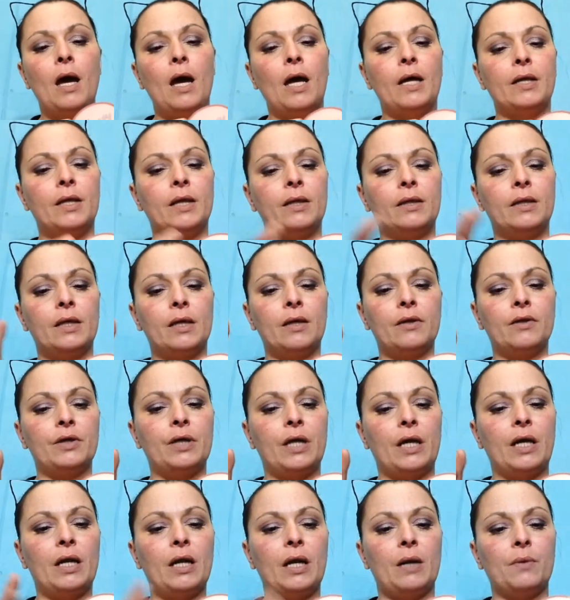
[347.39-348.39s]
And then the other
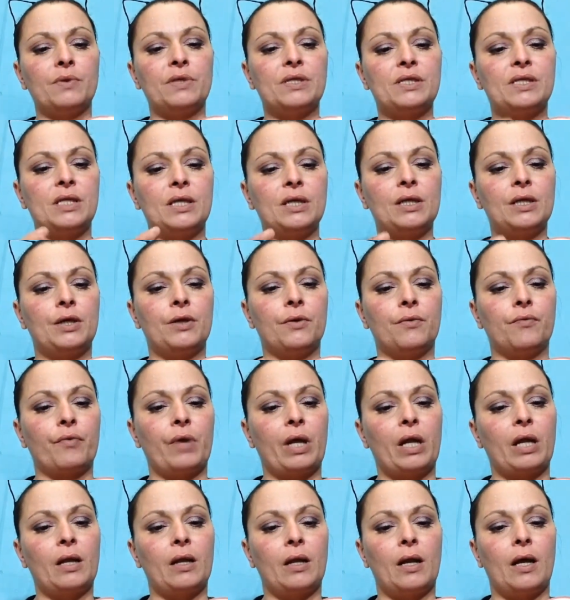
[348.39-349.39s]
night, I was sitting here
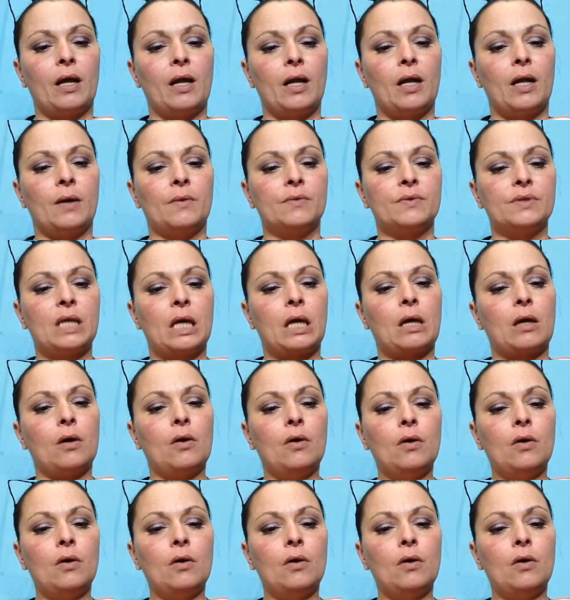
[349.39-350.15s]
reading it, and I was like,